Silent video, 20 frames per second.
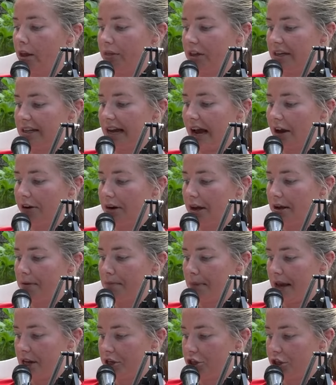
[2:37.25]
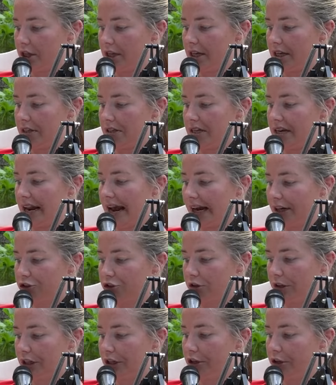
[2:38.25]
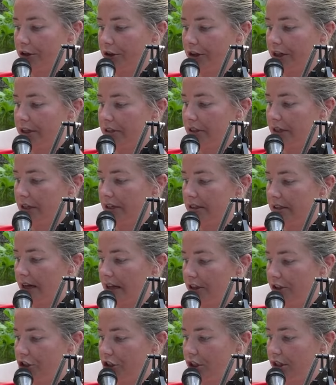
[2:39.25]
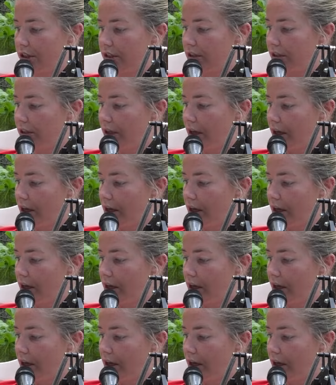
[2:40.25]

The Dalmatian is naturally curious and intelligent,